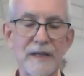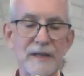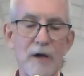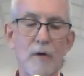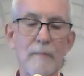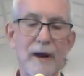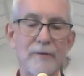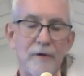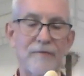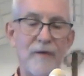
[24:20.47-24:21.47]
he's talking
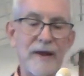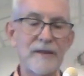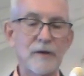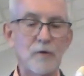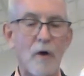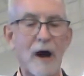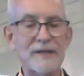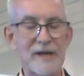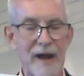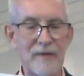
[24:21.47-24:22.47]
about their faith in
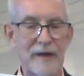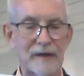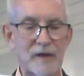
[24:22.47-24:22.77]
Christ and how they